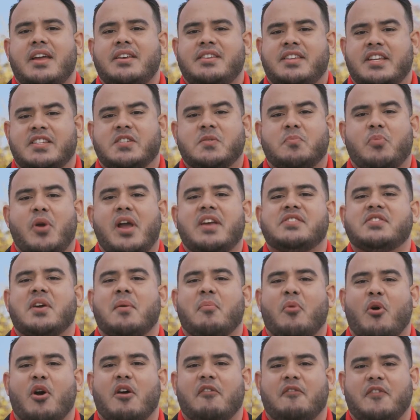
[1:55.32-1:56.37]
Disc brakes are
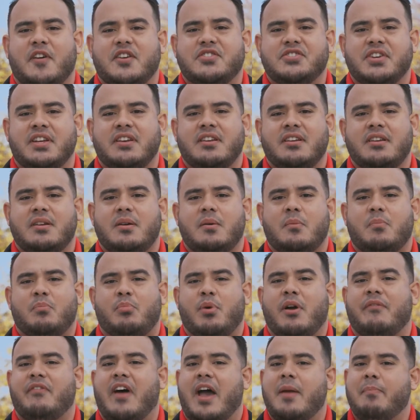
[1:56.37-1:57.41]
more efficient,
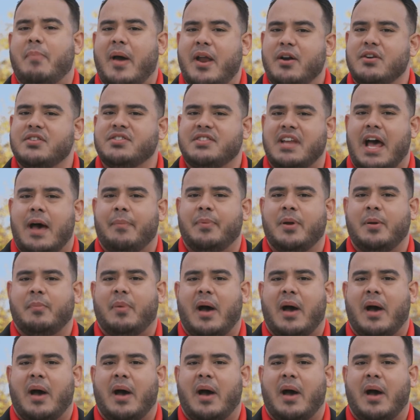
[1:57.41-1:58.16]
provide better stopping